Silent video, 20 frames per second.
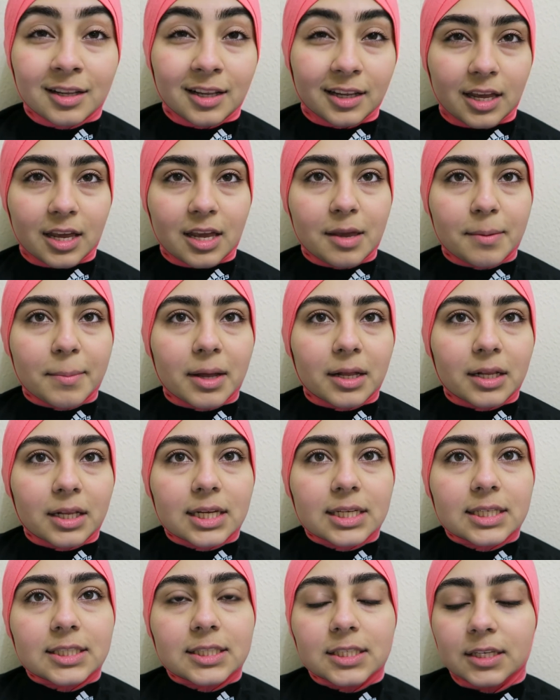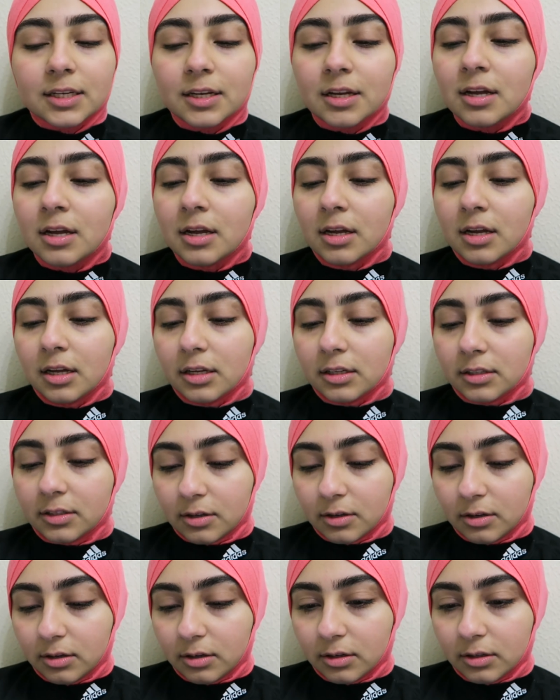like an email list.
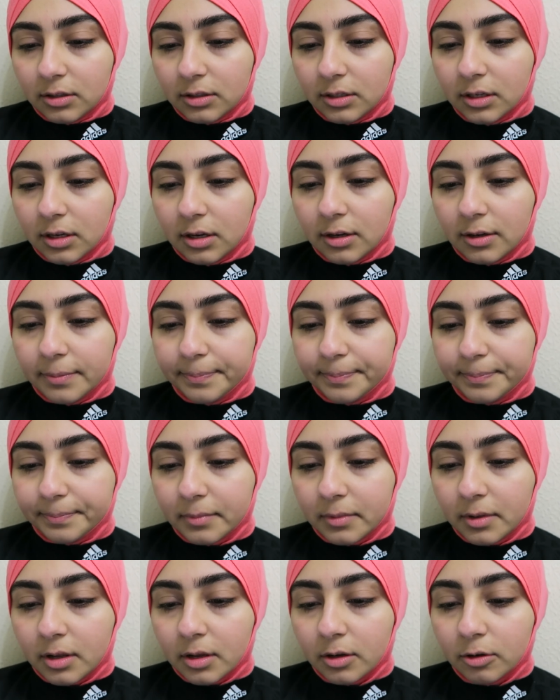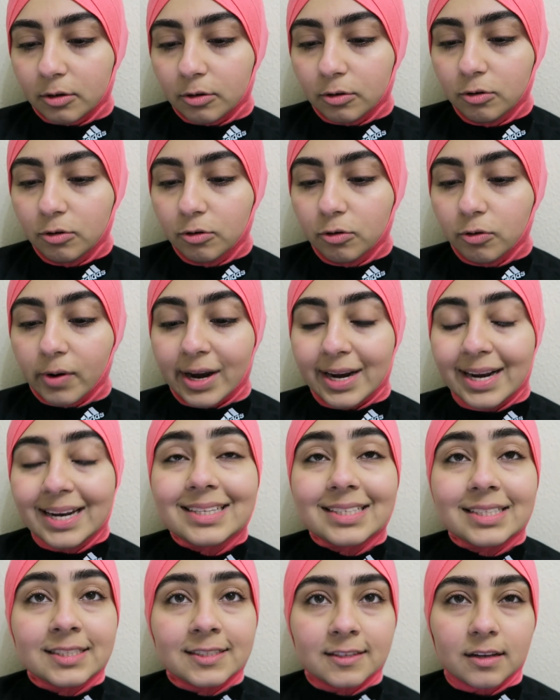It's called um,
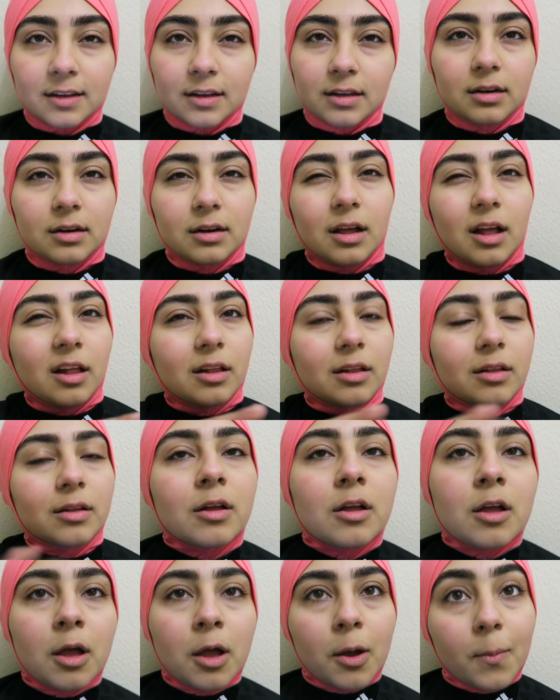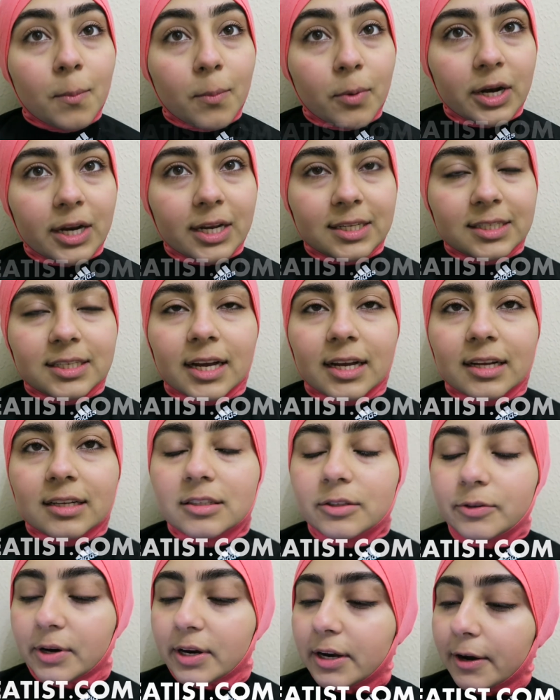Greatist and I'll put it in
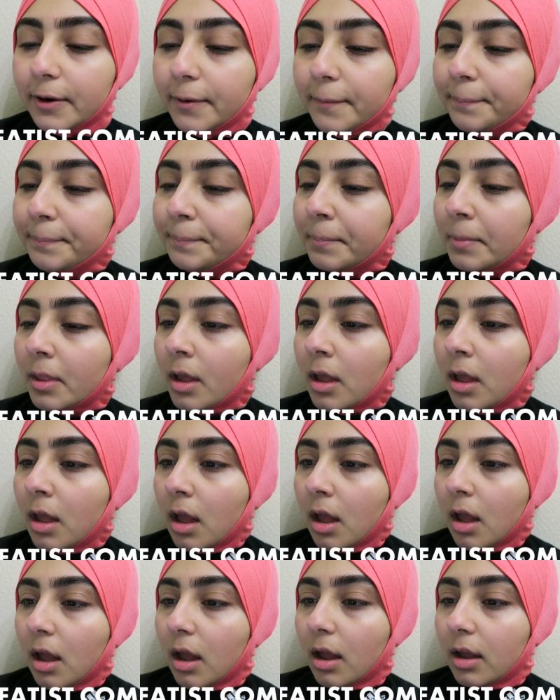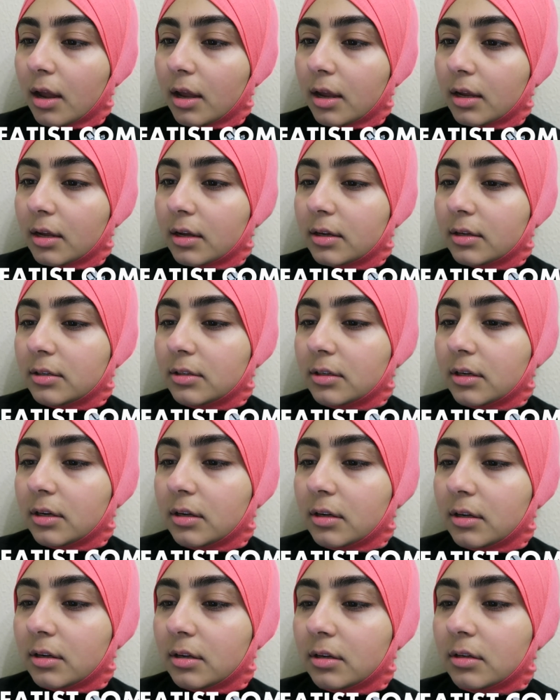text right here. And
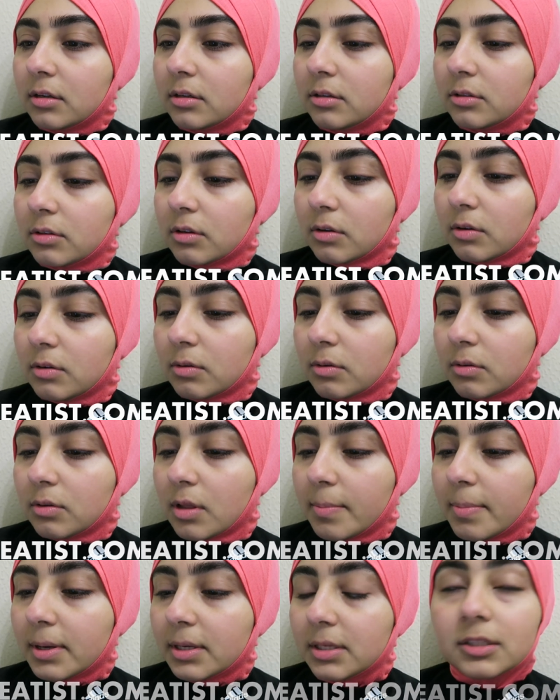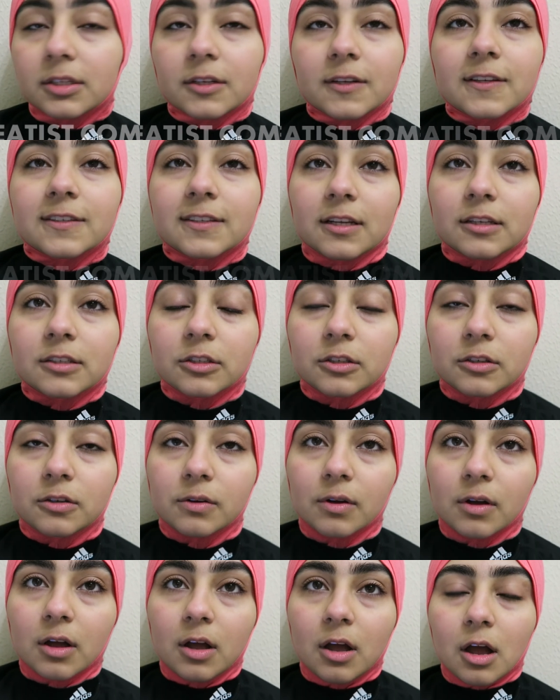so they basically send
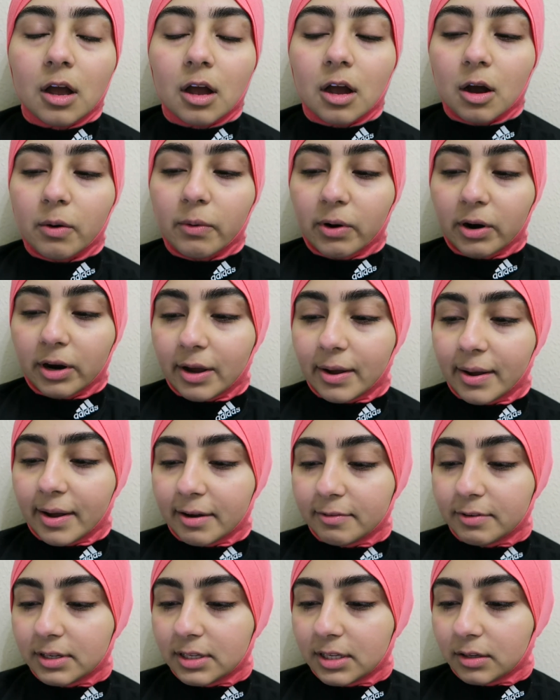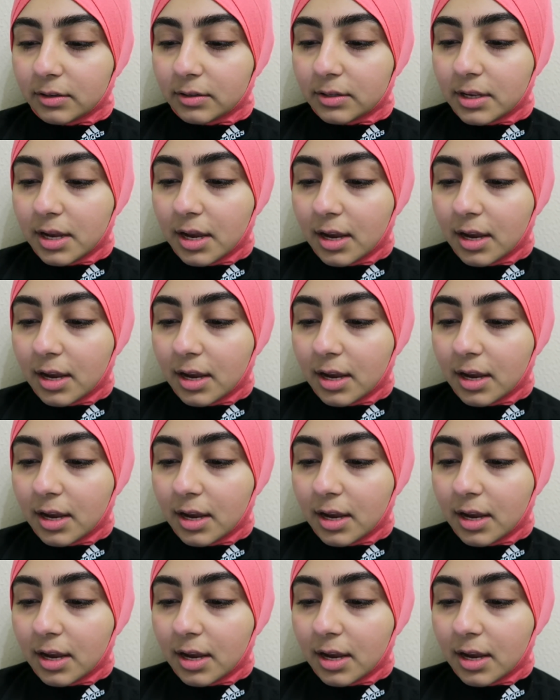you a workout every single